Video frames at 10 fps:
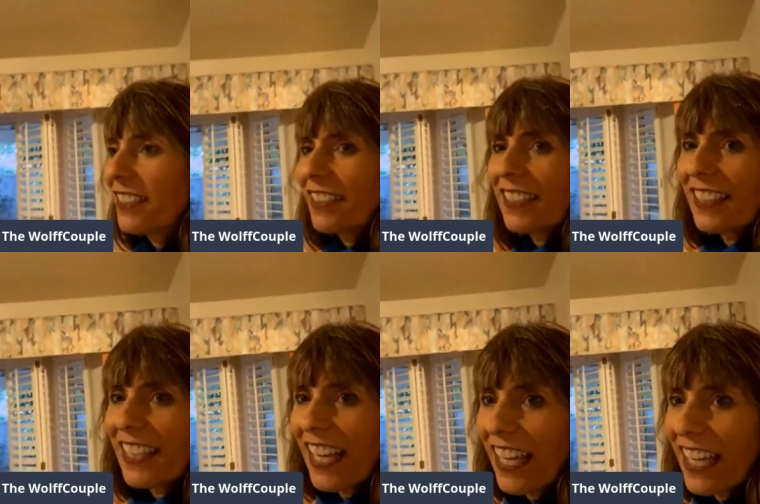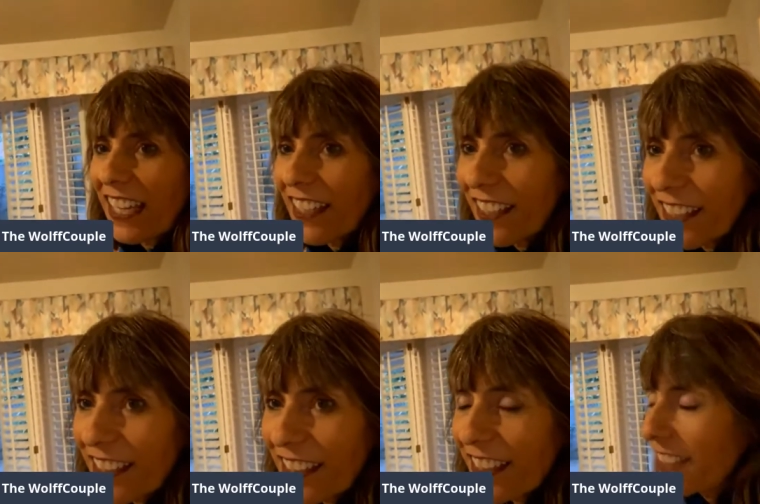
guys. yeah, You know, I